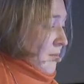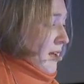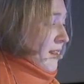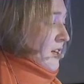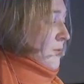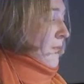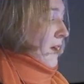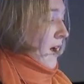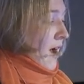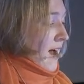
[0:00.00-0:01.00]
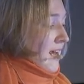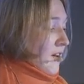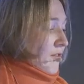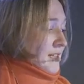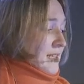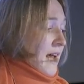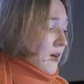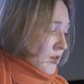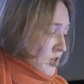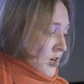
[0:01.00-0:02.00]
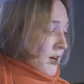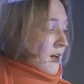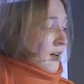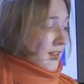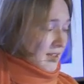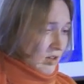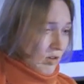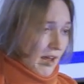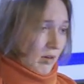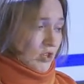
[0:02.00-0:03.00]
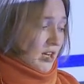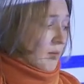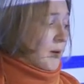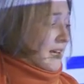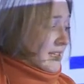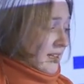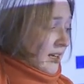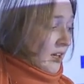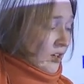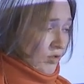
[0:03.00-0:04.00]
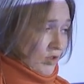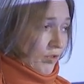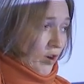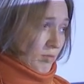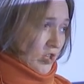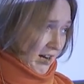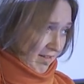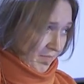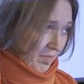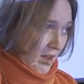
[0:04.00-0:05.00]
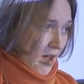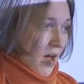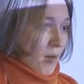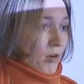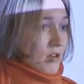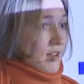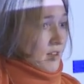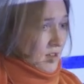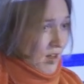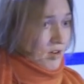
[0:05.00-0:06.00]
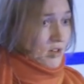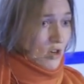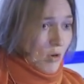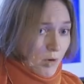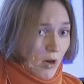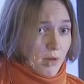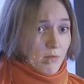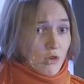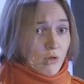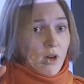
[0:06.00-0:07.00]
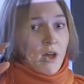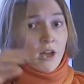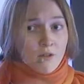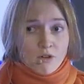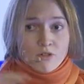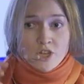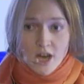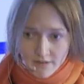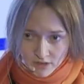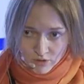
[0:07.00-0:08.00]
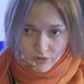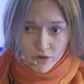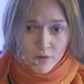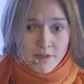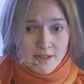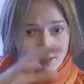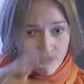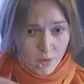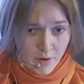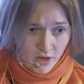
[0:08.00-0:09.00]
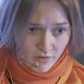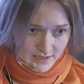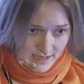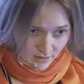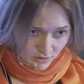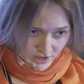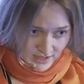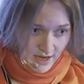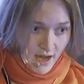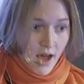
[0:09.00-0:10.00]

mean that uh, if this language this new language can be easily used from Java because there is, there is no problem to invoke Java code from this, from any of these languages.